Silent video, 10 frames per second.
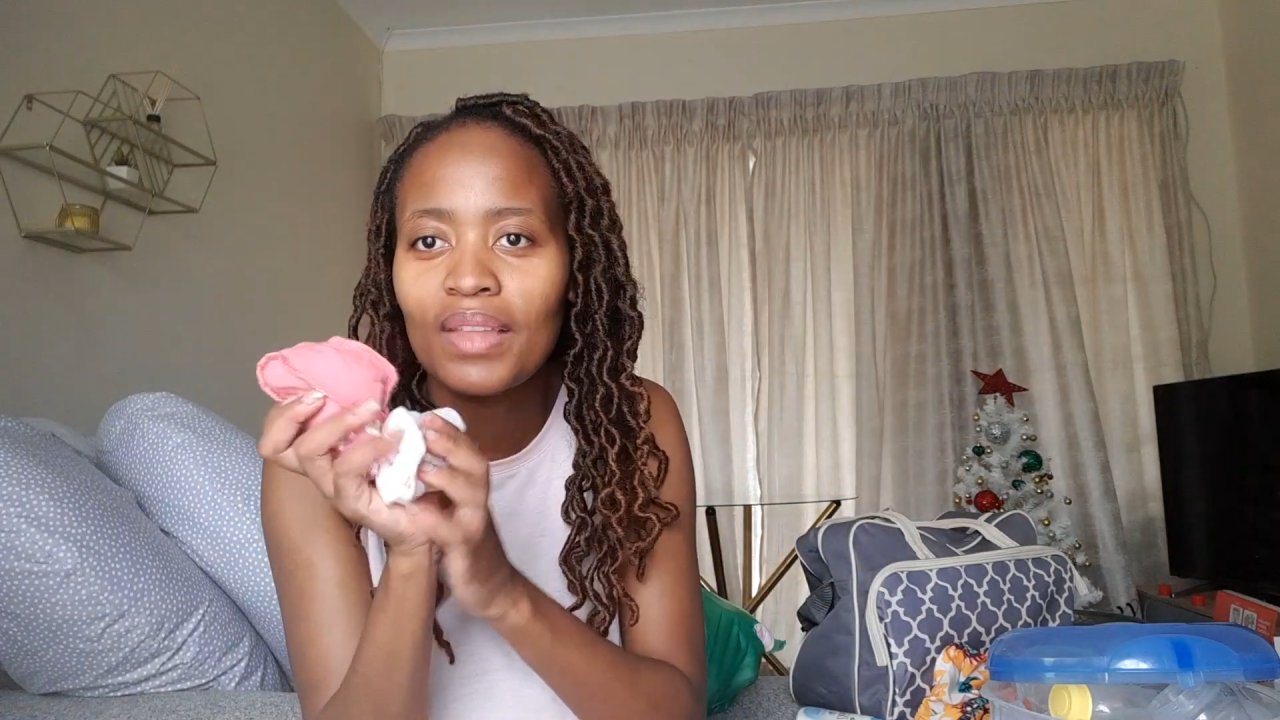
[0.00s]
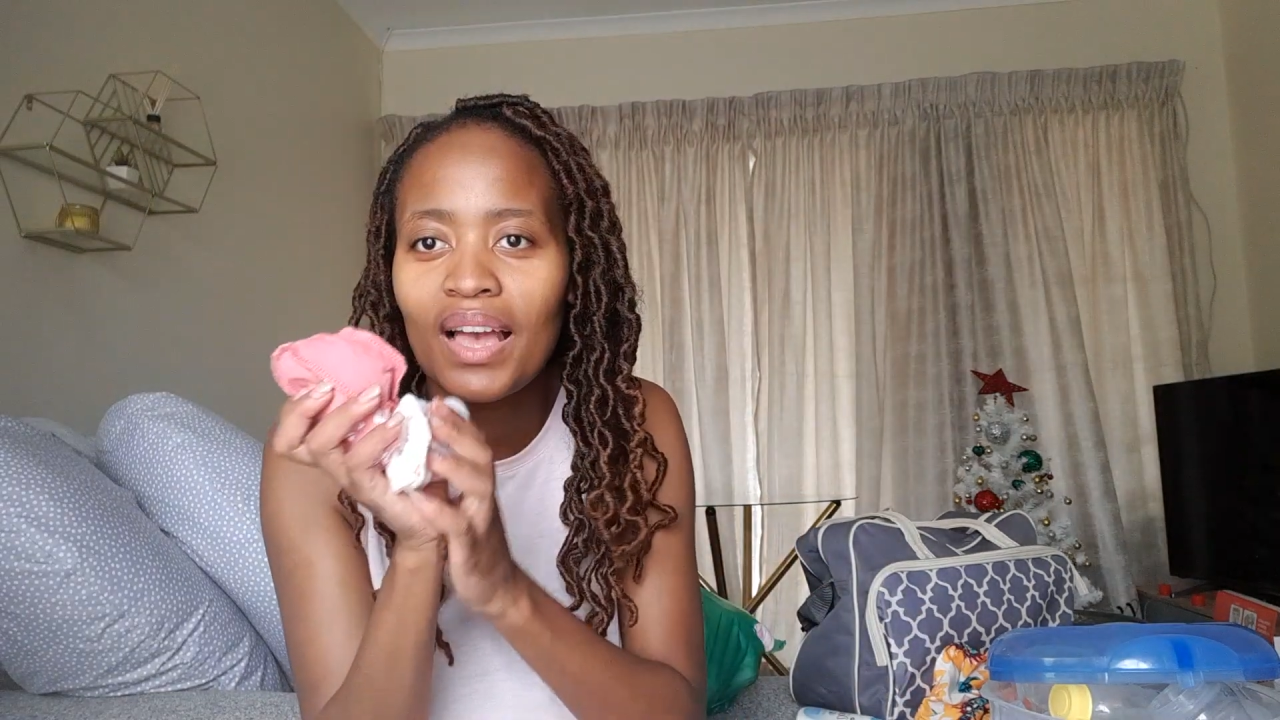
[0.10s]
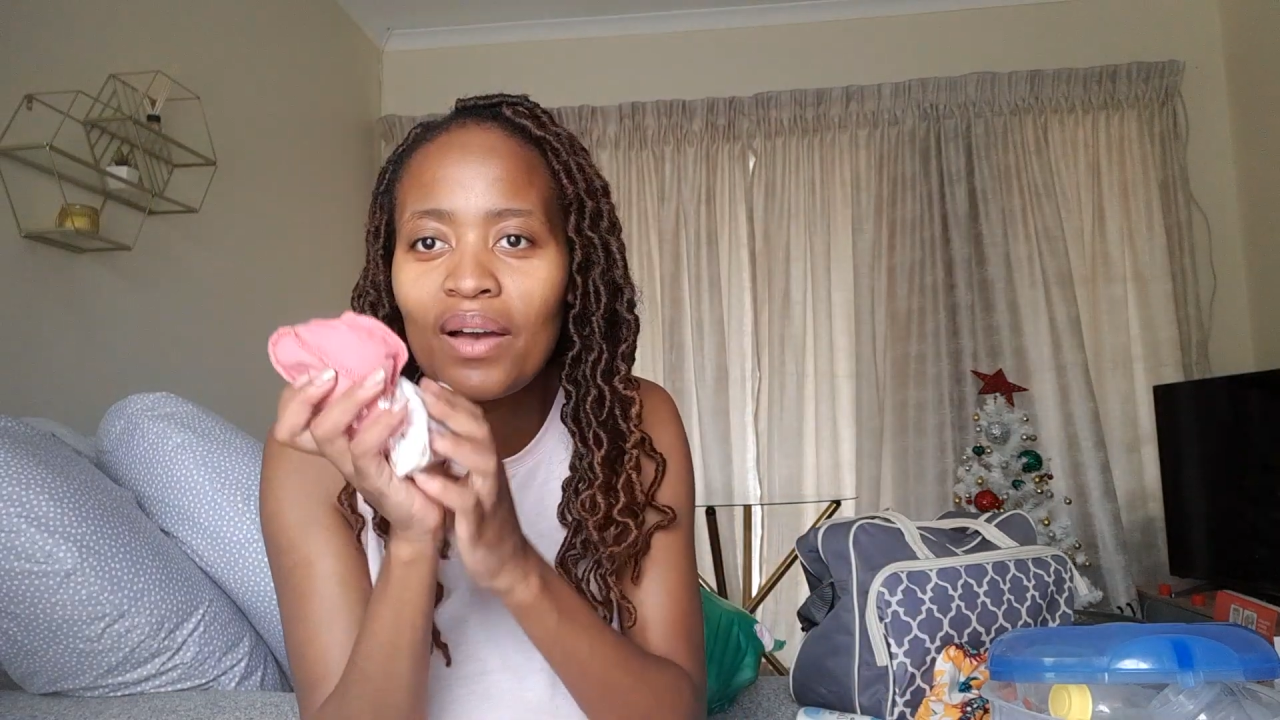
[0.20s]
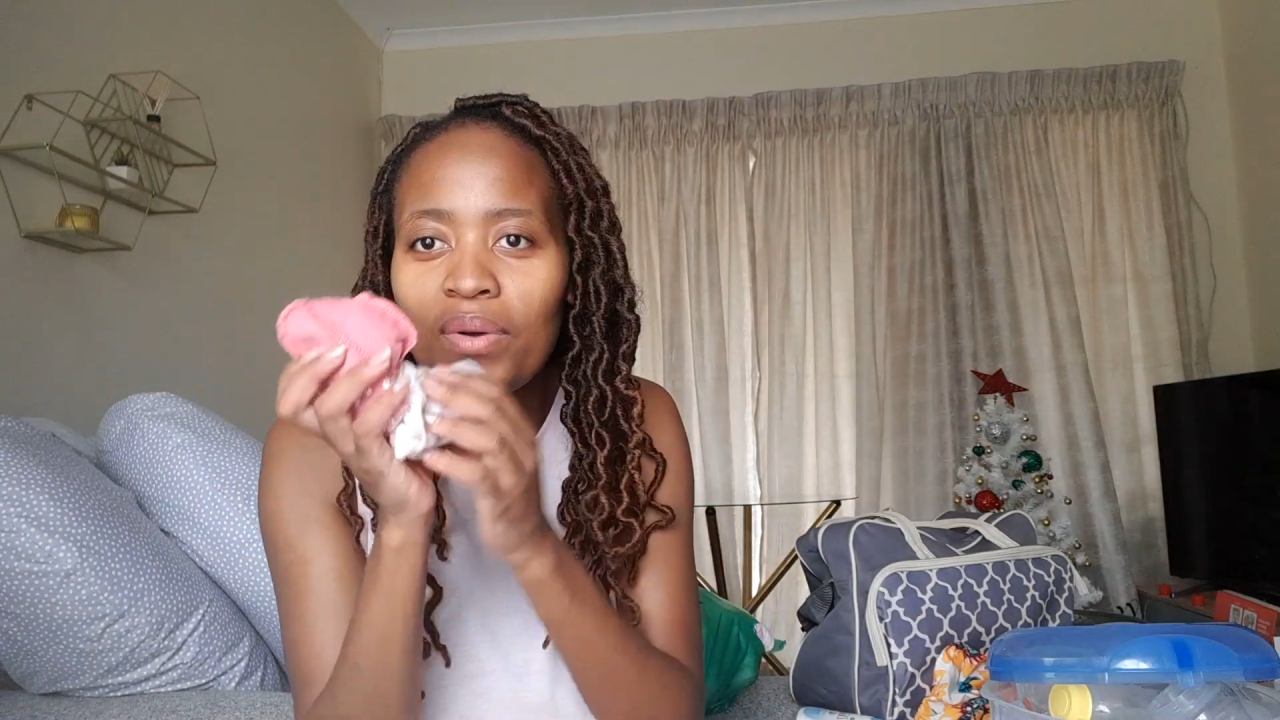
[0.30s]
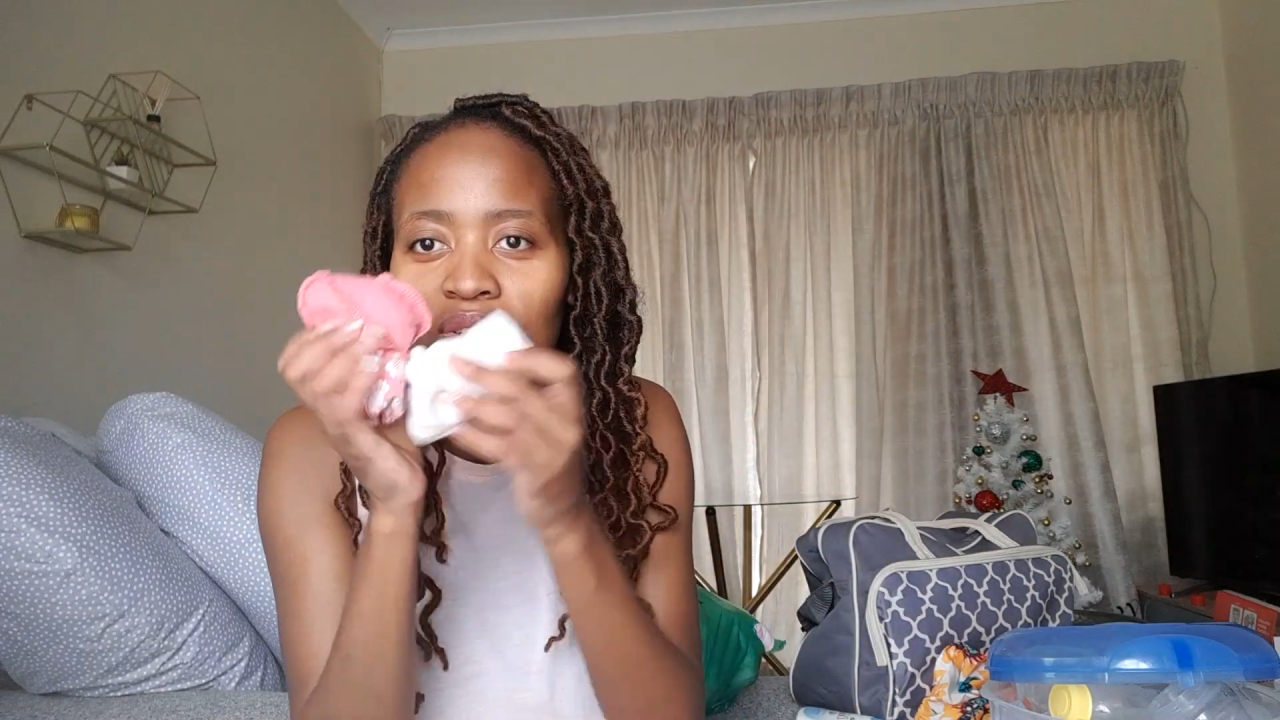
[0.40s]

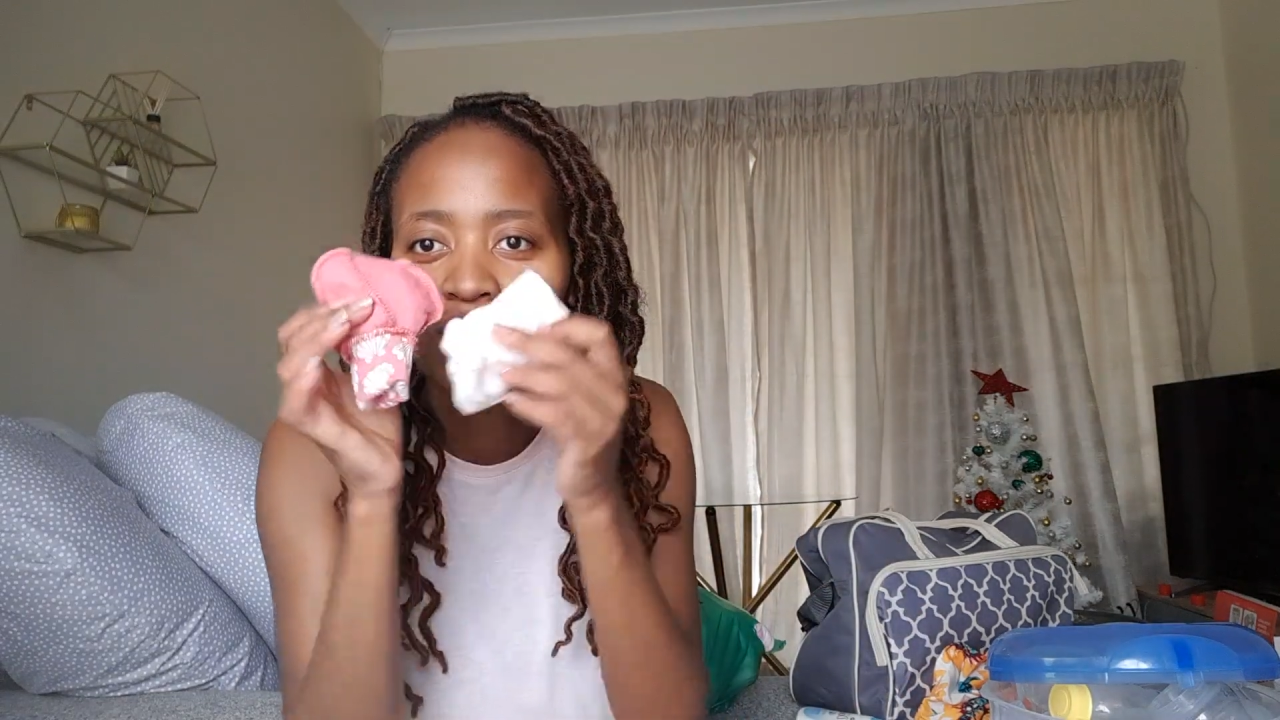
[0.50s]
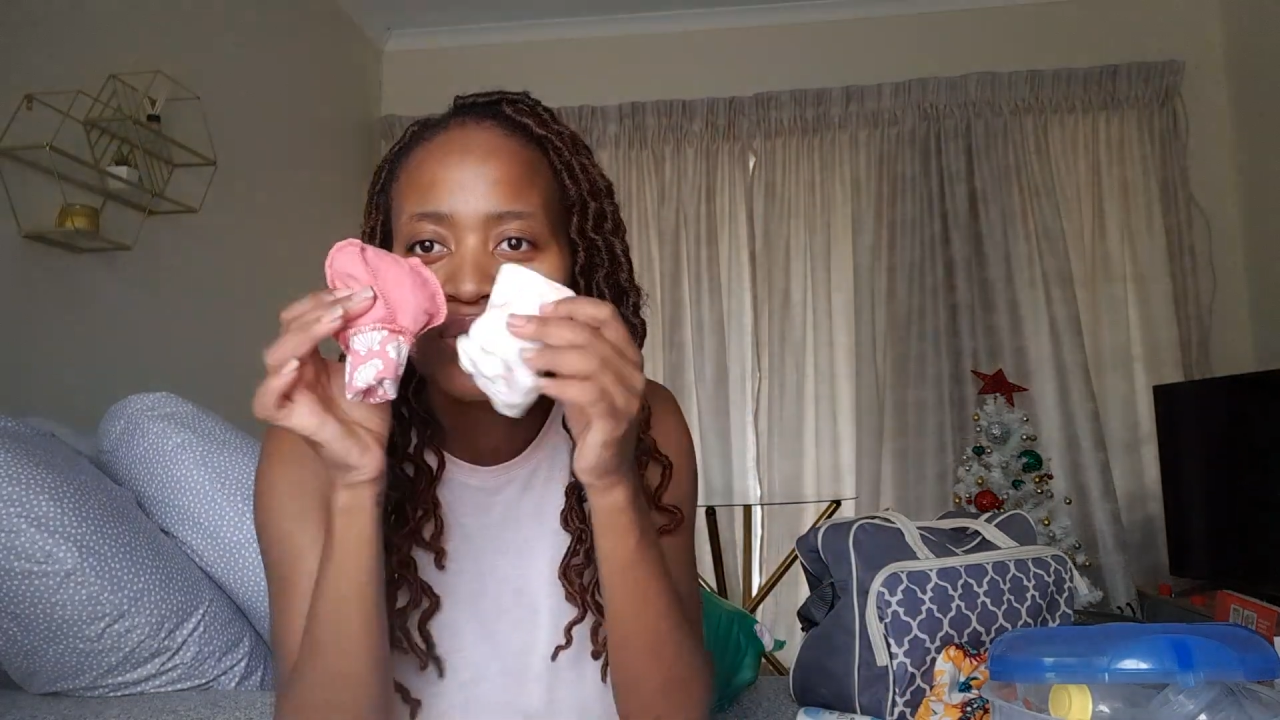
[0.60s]
I went